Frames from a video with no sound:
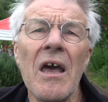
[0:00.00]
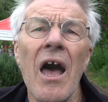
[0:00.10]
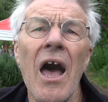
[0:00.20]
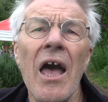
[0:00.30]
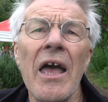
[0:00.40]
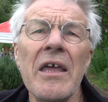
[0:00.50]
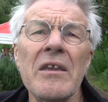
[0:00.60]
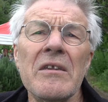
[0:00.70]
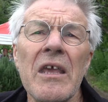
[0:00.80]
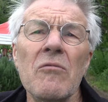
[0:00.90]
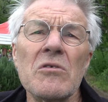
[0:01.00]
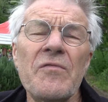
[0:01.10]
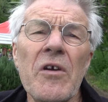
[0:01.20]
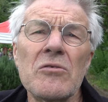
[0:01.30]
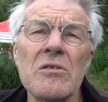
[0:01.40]
and it was
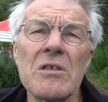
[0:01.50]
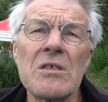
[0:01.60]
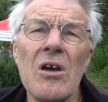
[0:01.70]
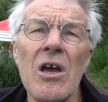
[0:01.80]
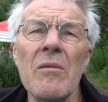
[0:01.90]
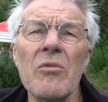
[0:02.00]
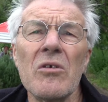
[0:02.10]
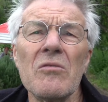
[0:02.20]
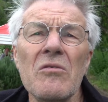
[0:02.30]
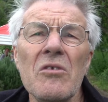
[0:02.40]
felt at the time that